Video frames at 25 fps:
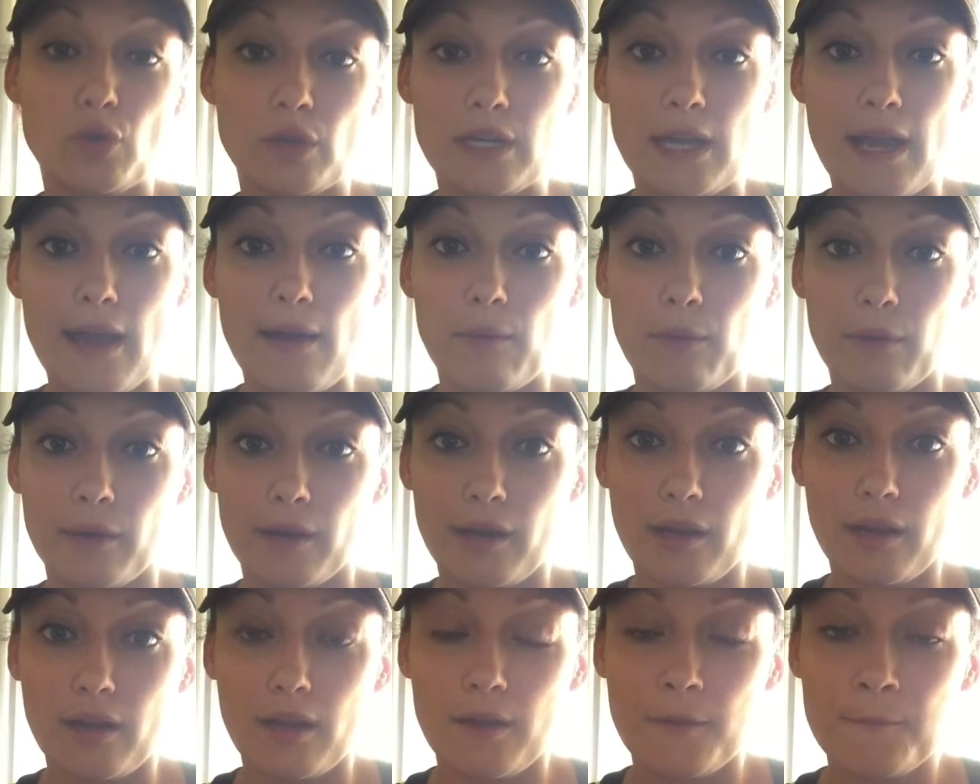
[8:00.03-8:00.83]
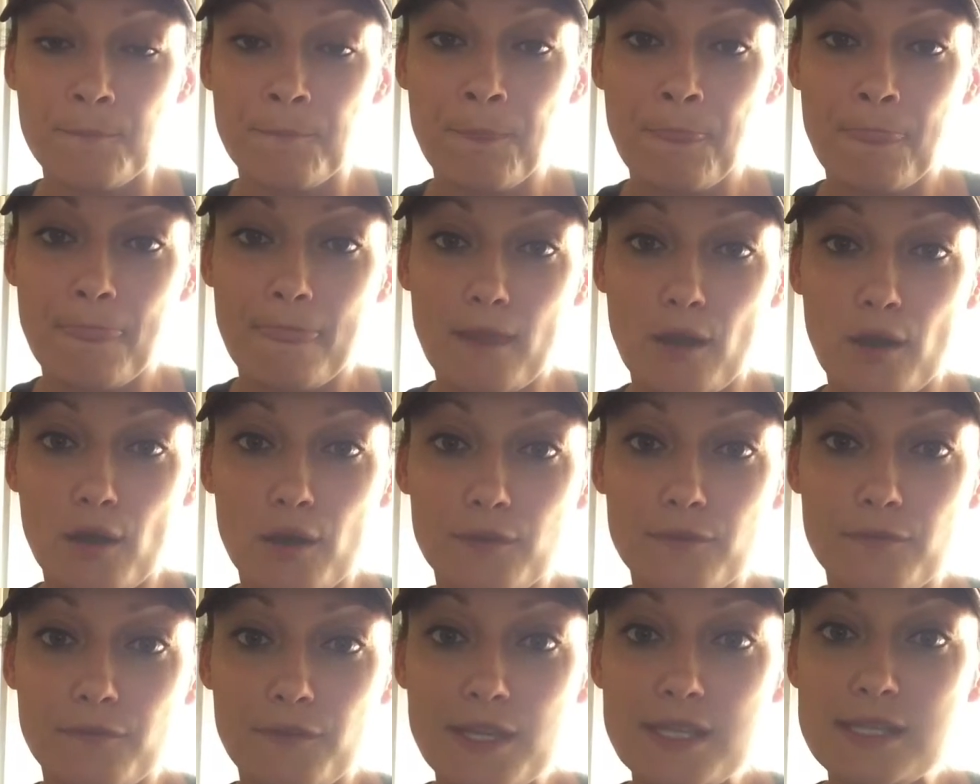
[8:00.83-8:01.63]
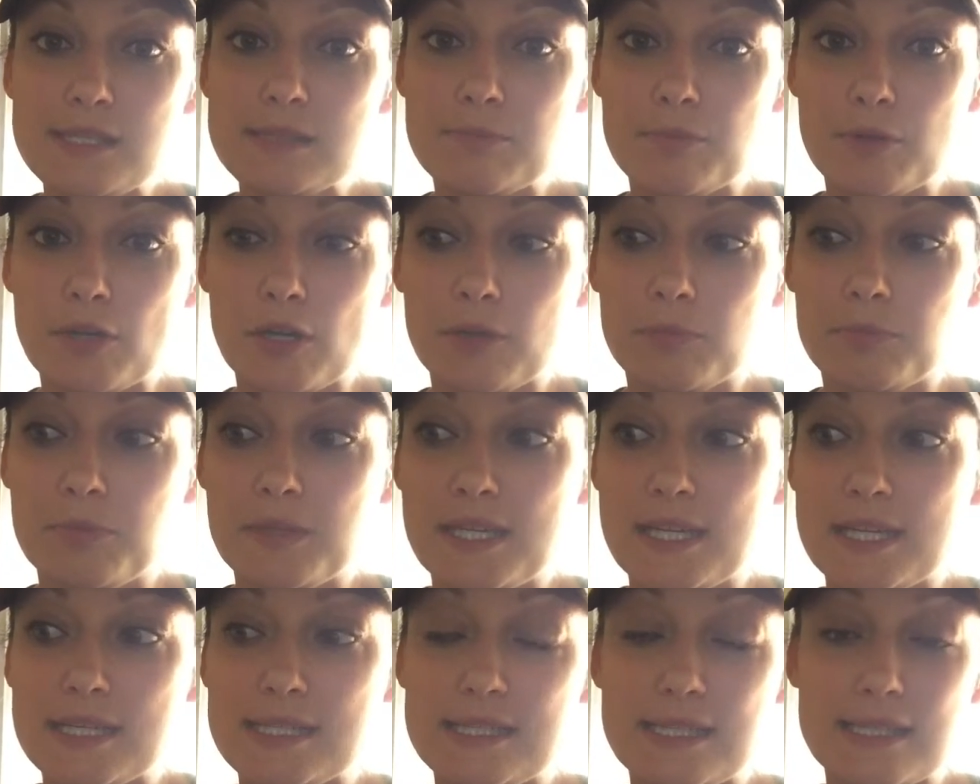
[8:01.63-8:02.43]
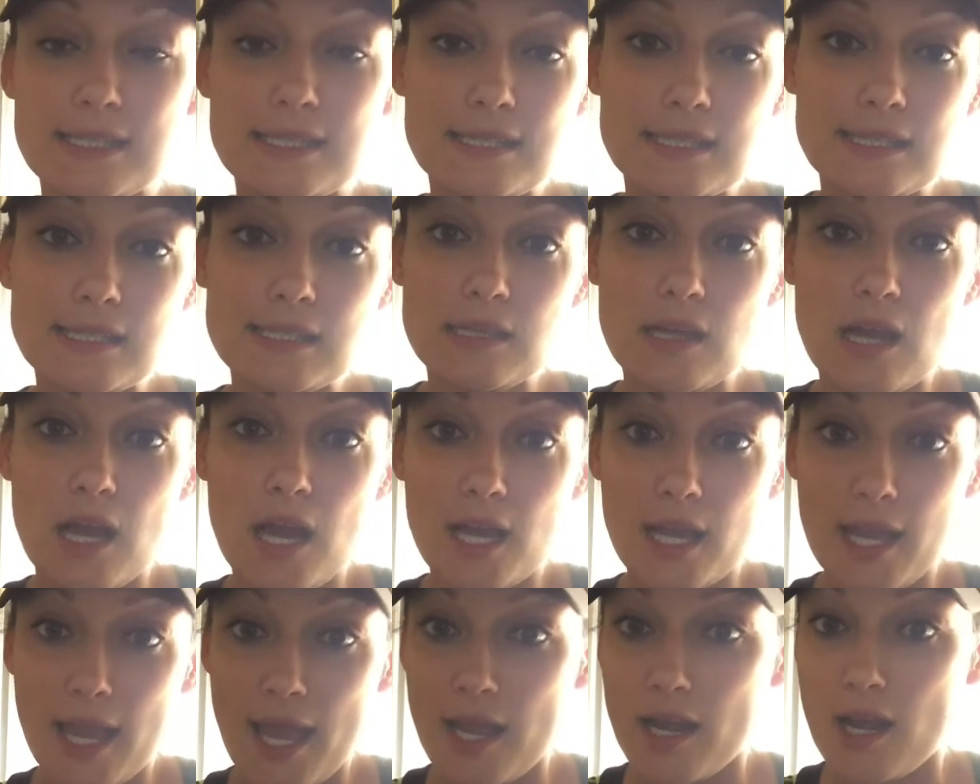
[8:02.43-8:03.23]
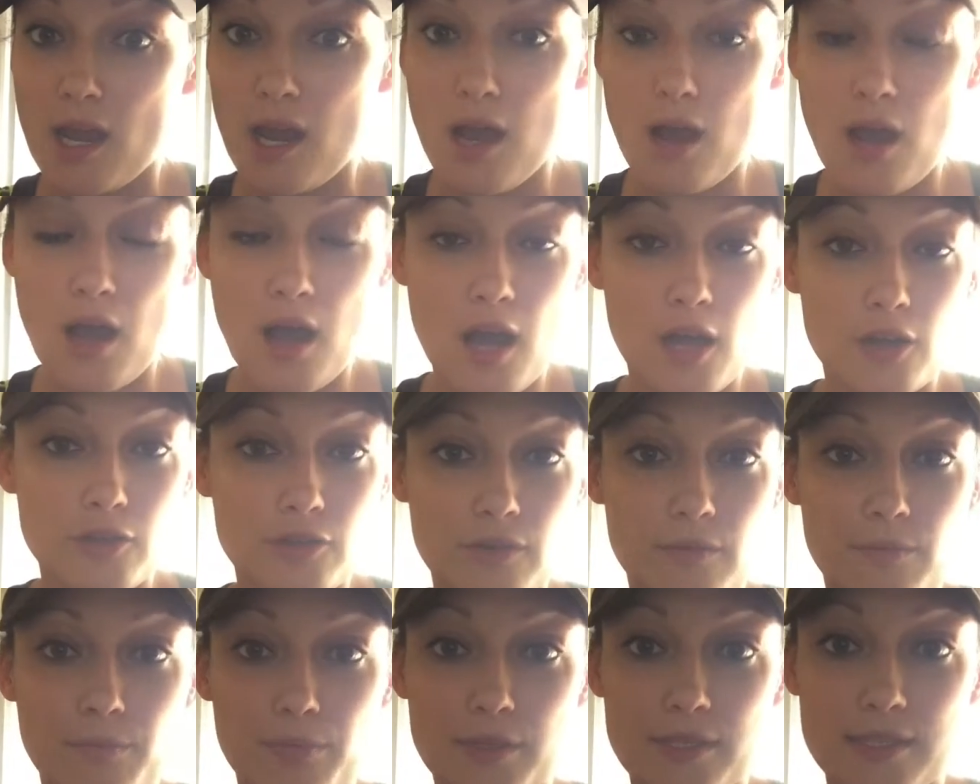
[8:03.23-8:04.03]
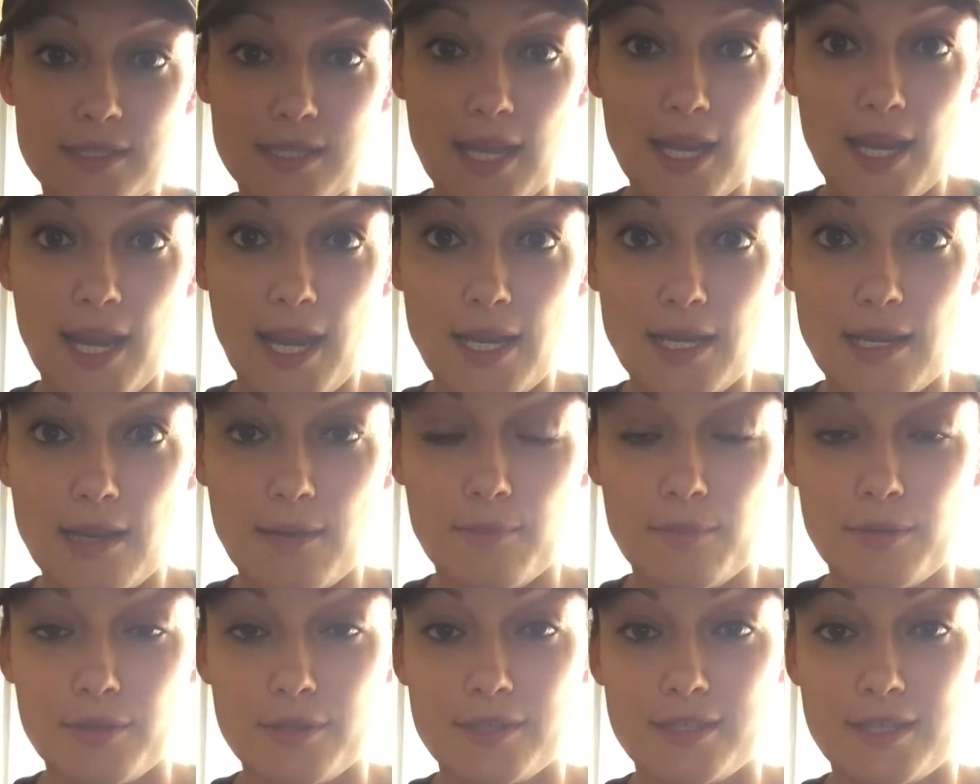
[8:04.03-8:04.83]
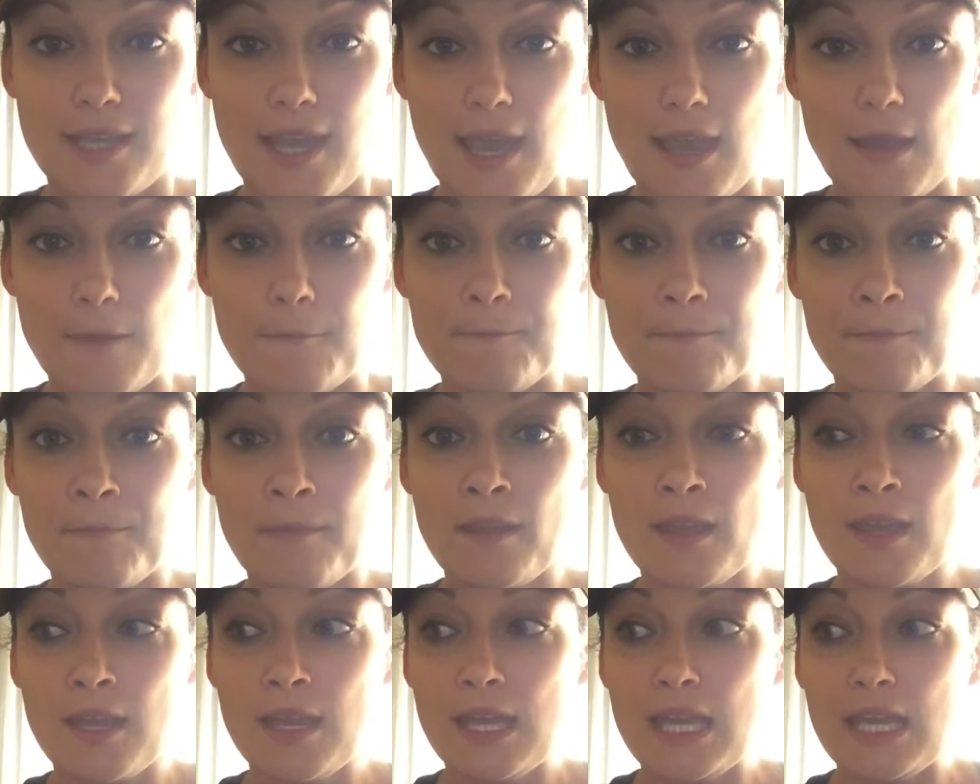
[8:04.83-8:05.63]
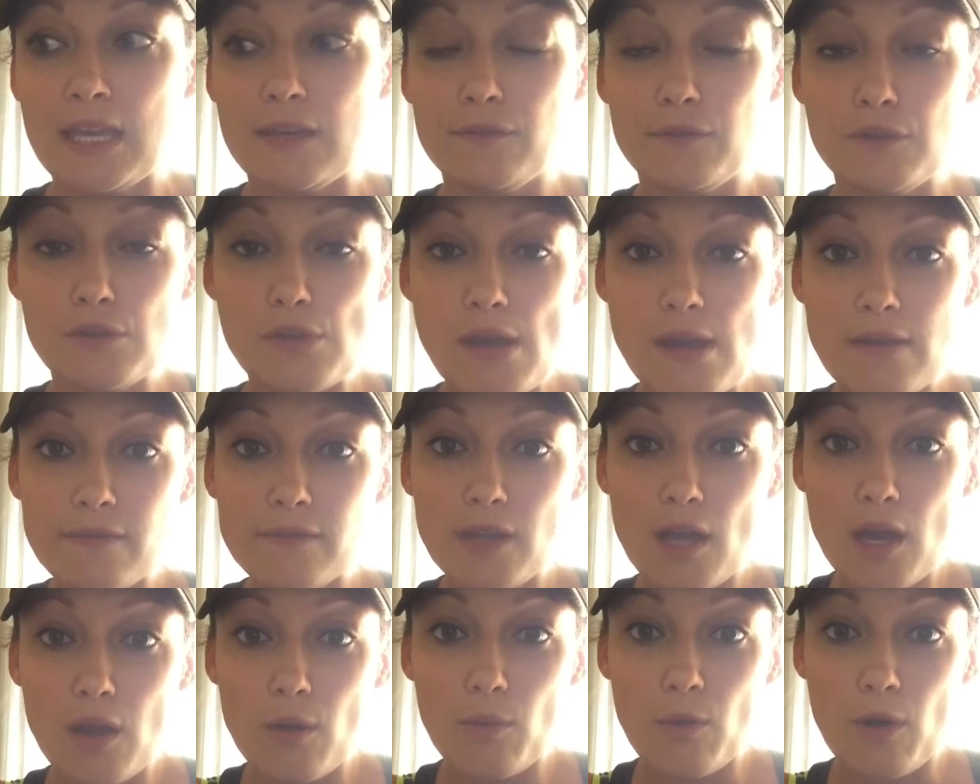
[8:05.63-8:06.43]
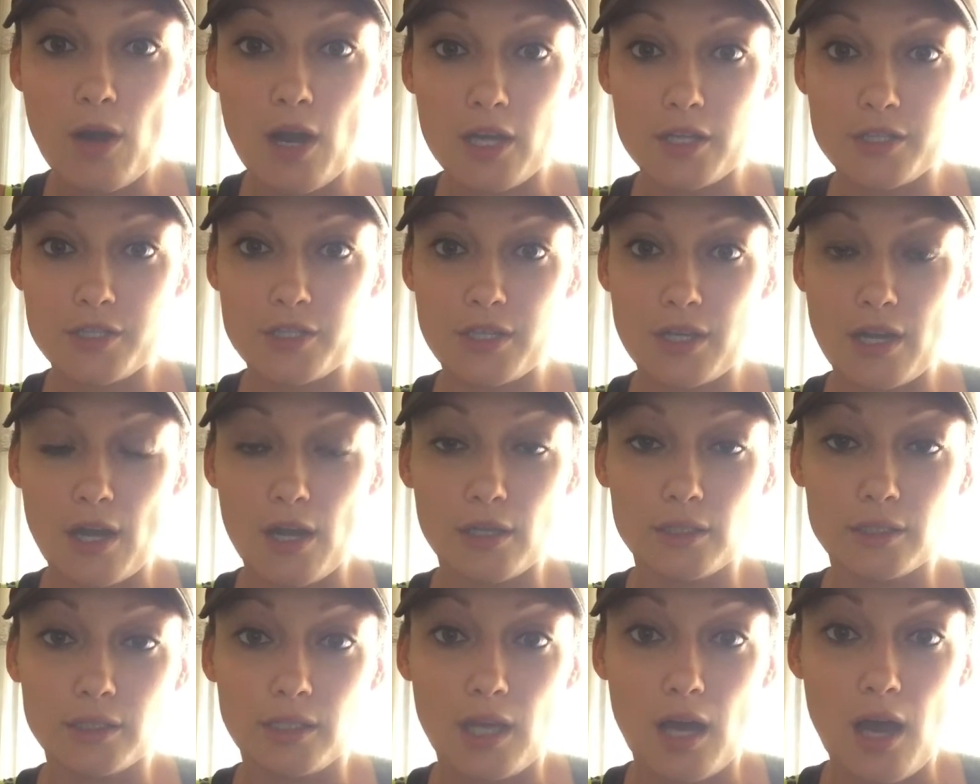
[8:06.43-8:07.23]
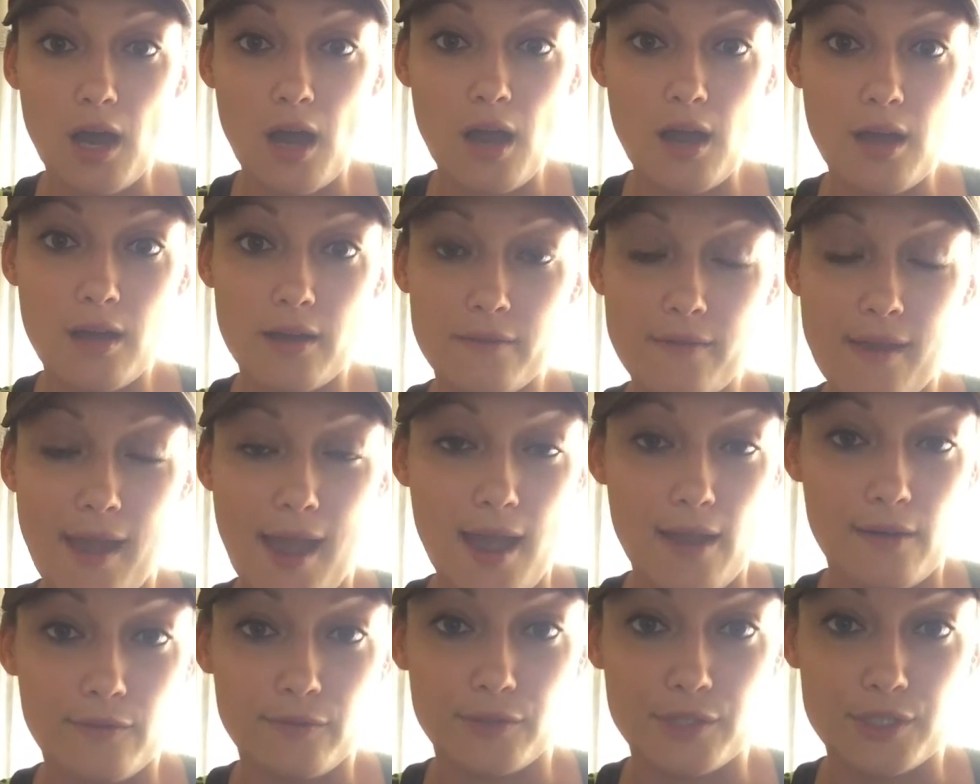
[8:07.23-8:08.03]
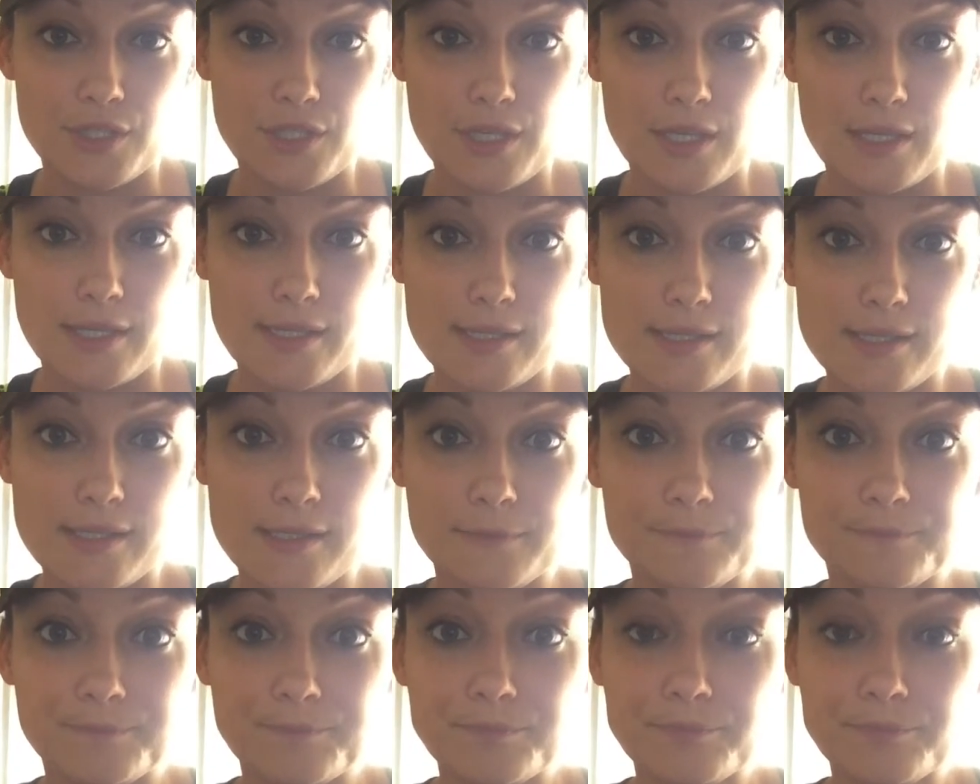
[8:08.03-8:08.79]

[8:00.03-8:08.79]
network on Facebook, because this is, again, 100% a numbers game. If you have not watched our Law of Averages